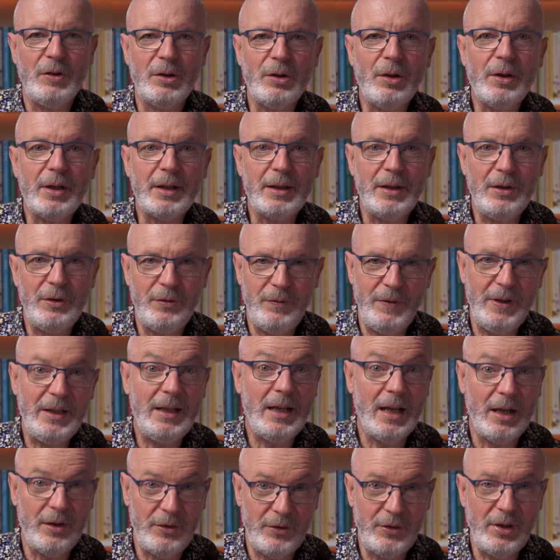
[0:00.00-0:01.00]
you like this
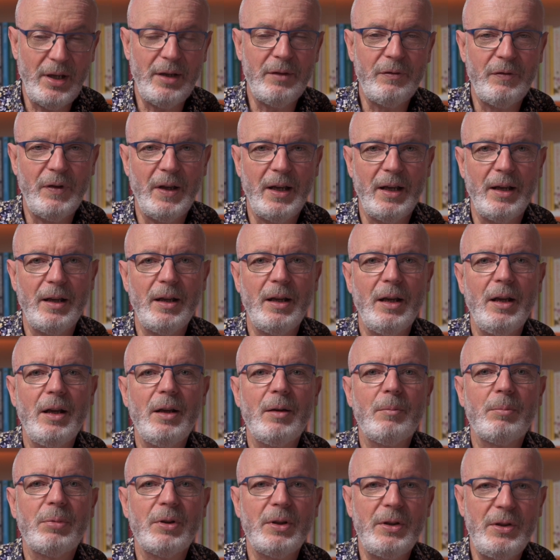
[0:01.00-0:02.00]
video so far,
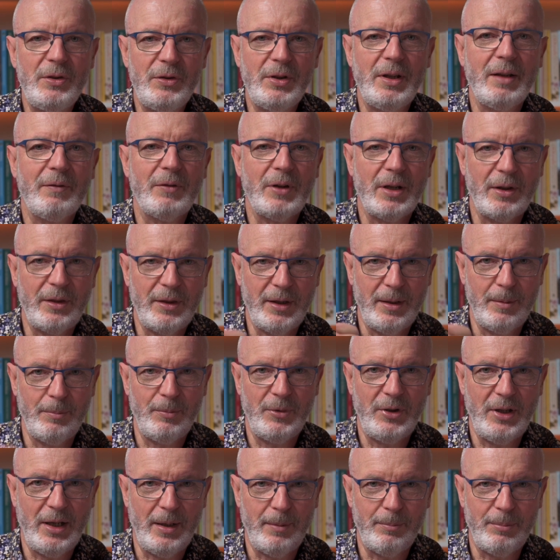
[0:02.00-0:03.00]
please give it a
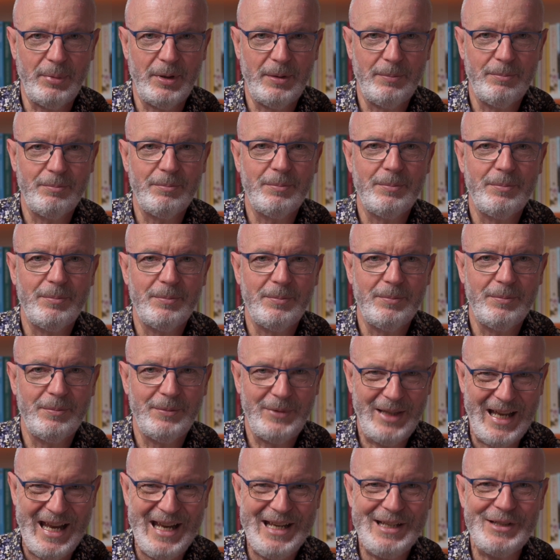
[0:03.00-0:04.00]
thumbs up.
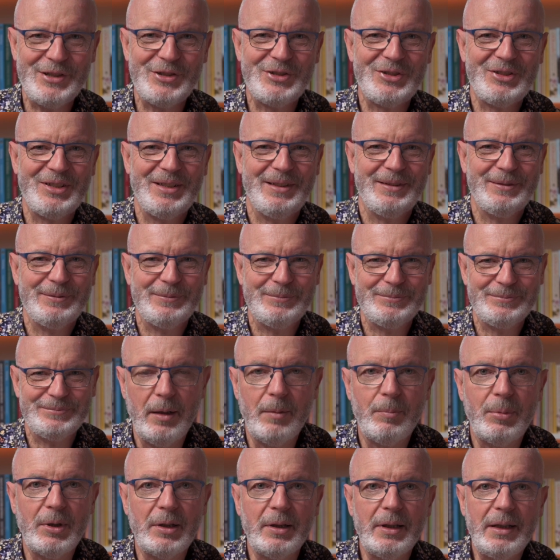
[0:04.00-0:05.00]
Thanks.
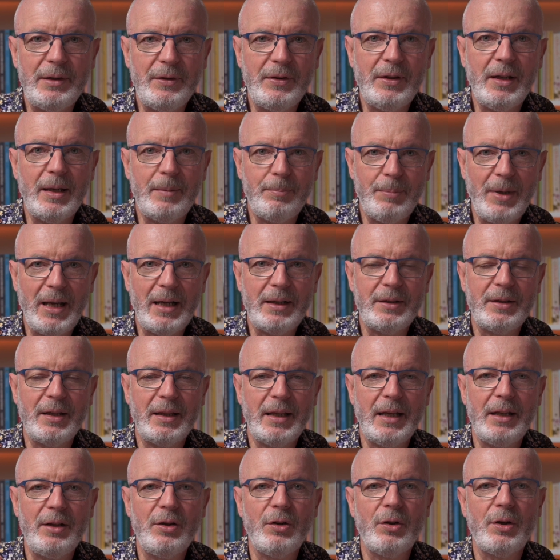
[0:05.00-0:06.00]
But let's get back to
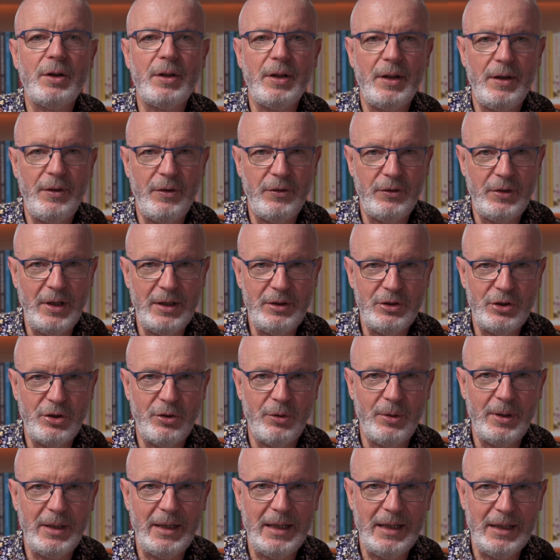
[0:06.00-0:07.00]
that nineteenth
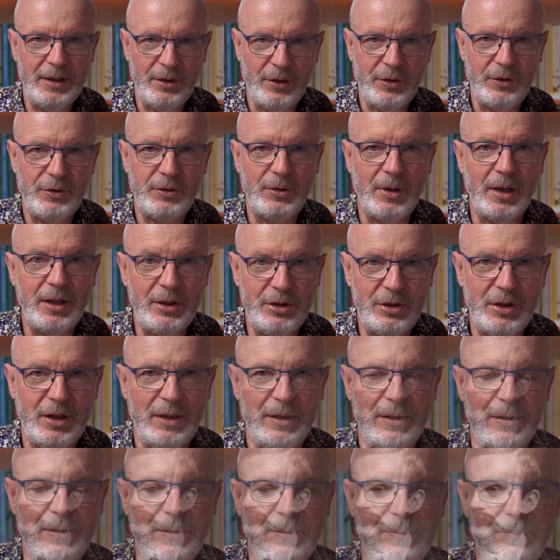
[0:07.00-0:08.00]
century
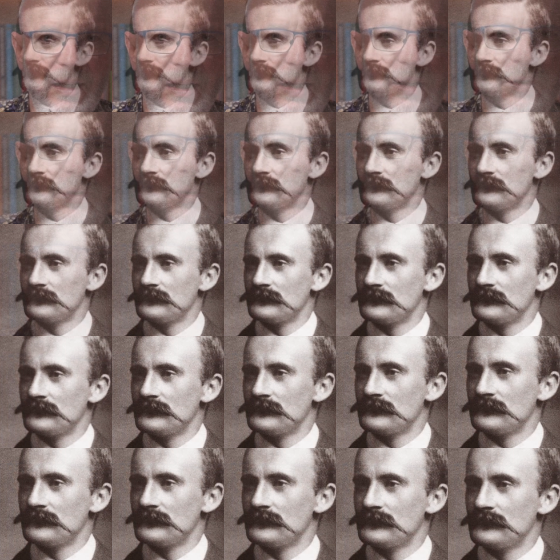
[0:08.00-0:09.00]
illustration. It's the work
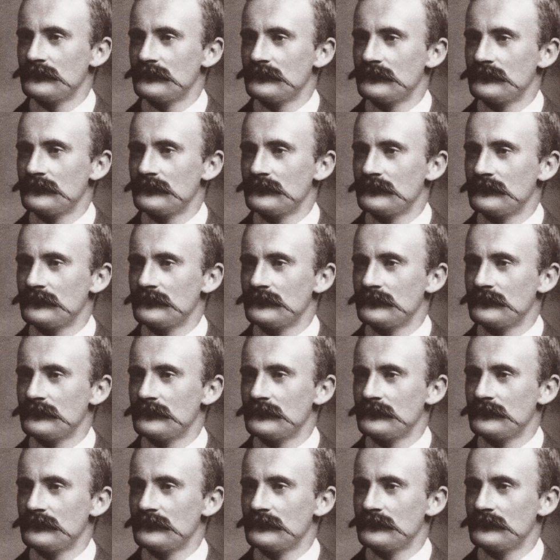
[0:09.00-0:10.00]
of this dude,
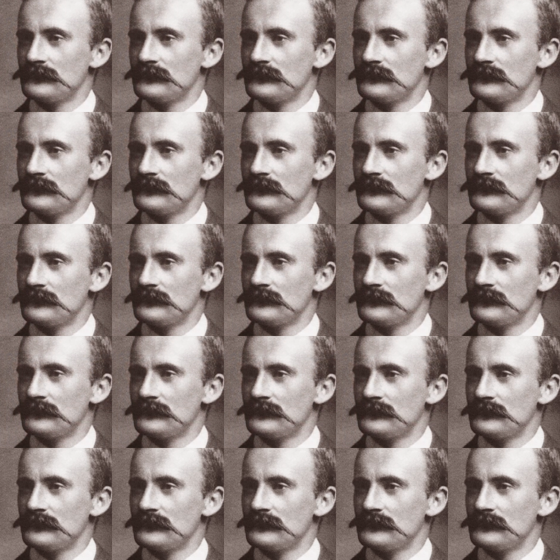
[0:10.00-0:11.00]
Charles
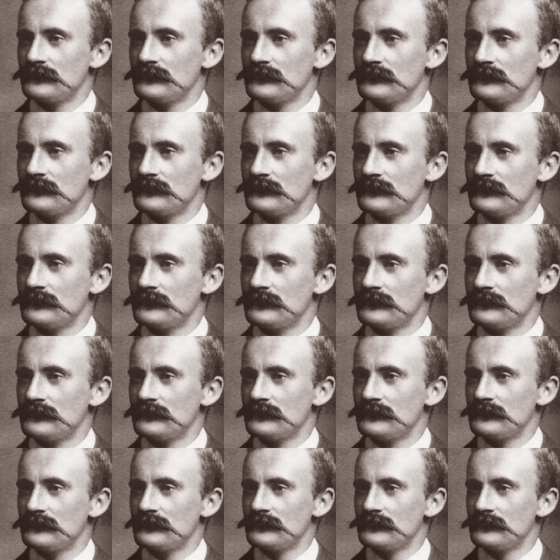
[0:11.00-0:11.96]
Clifton Brittlebank.